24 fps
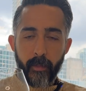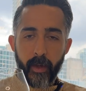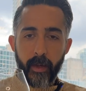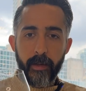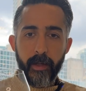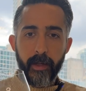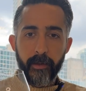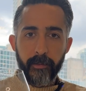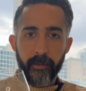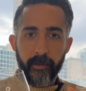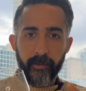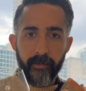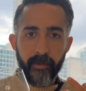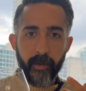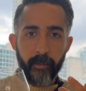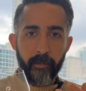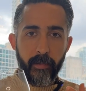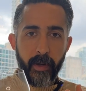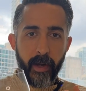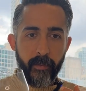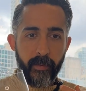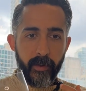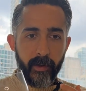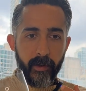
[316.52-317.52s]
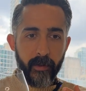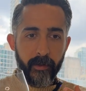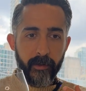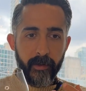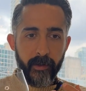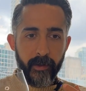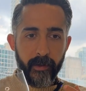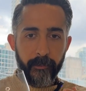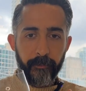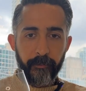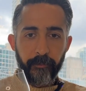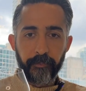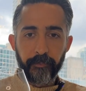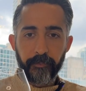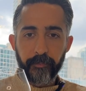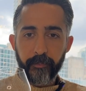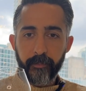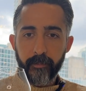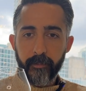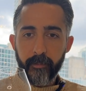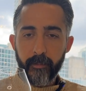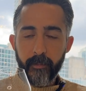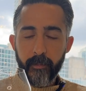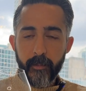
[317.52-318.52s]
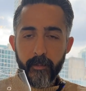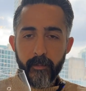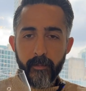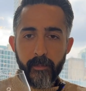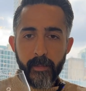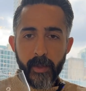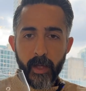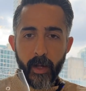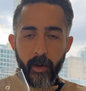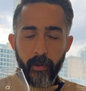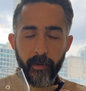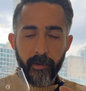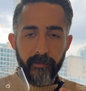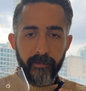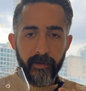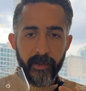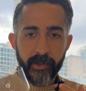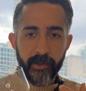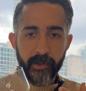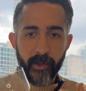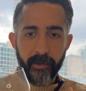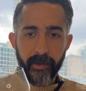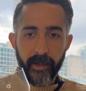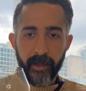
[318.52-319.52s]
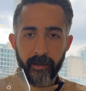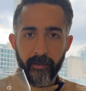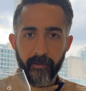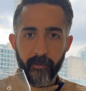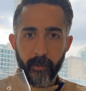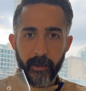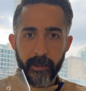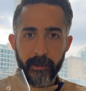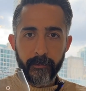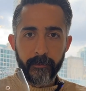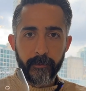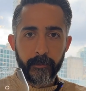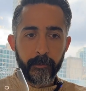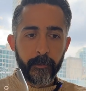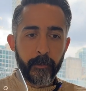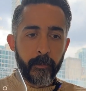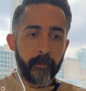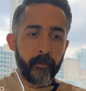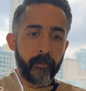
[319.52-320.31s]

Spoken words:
Yeah, there's some pepper on the finish on that as well.